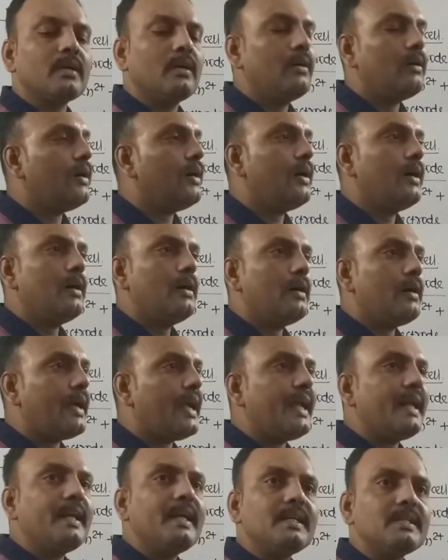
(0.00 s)

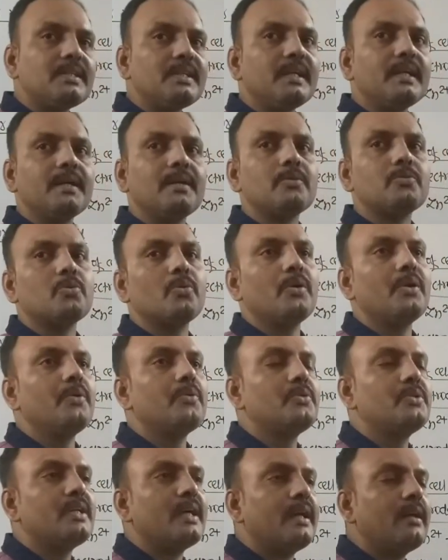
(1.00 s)
NaCl
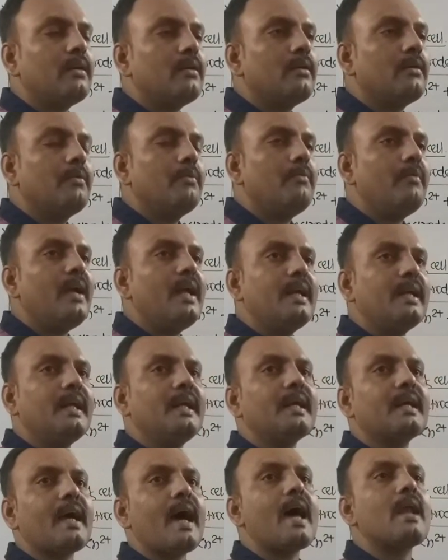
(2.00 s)
solution when
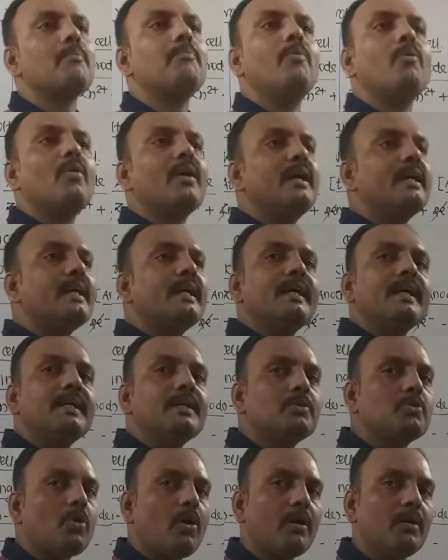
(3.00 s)
incorporated
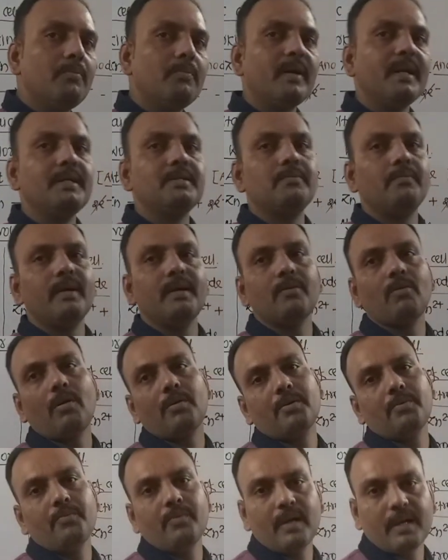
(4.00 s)
in salt bridge will
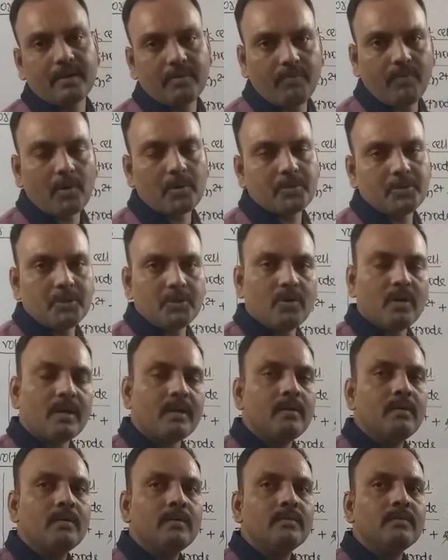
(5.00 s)
not work for
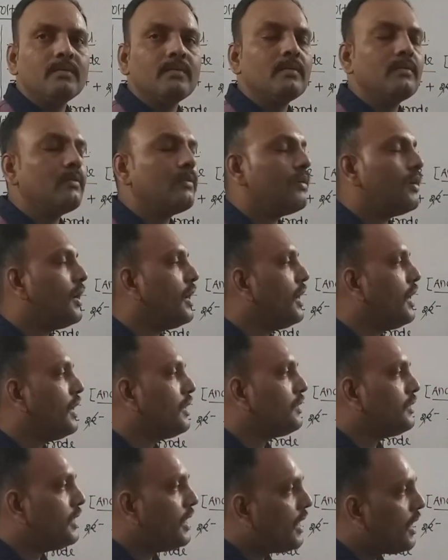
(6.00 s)
sure.
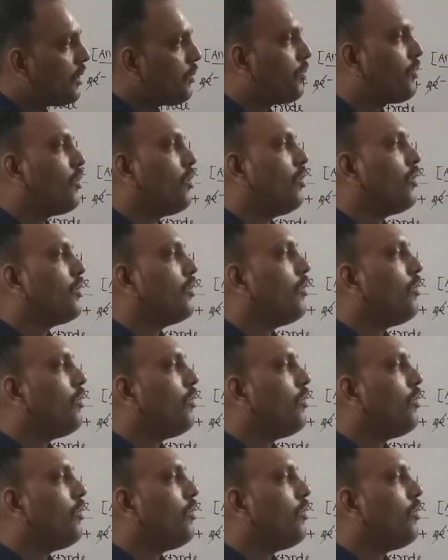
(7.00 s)
Therefore